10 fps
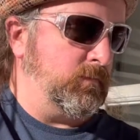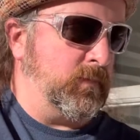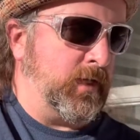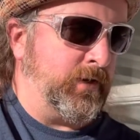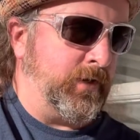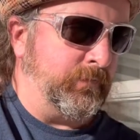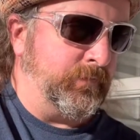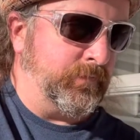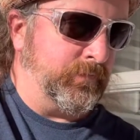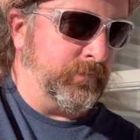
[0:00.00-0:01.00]
I don't
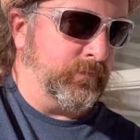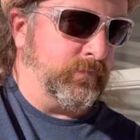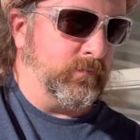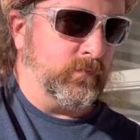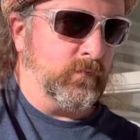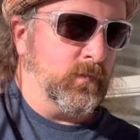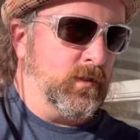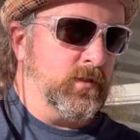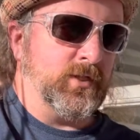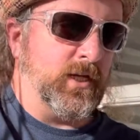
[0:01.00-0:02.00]
know.
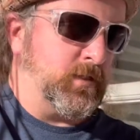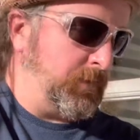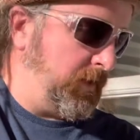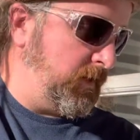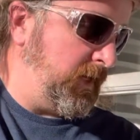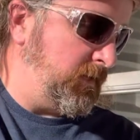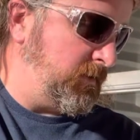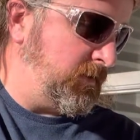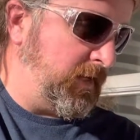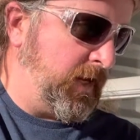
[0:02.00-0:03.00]
Shakespeare
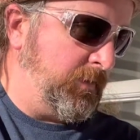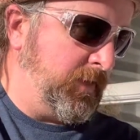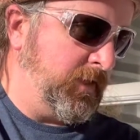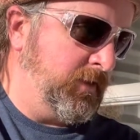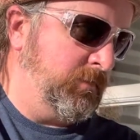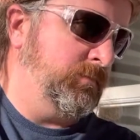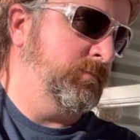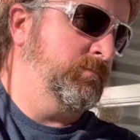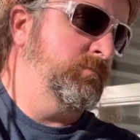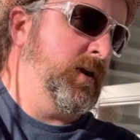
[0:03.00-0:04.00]
has Hamlet and the
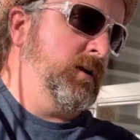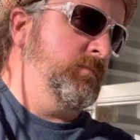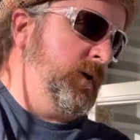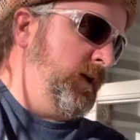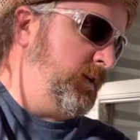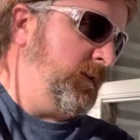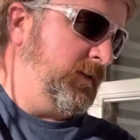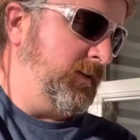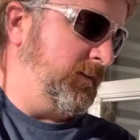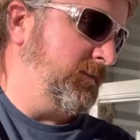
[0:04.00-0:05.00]
bare
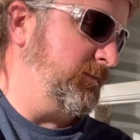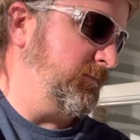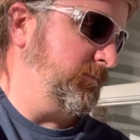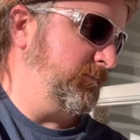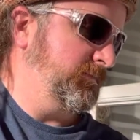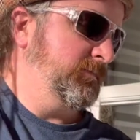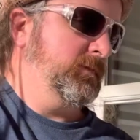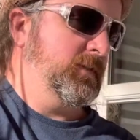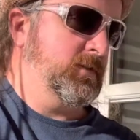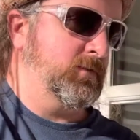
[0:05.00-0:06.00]
bodkin, and
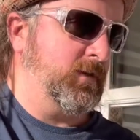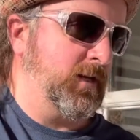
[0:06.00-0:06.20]
this is what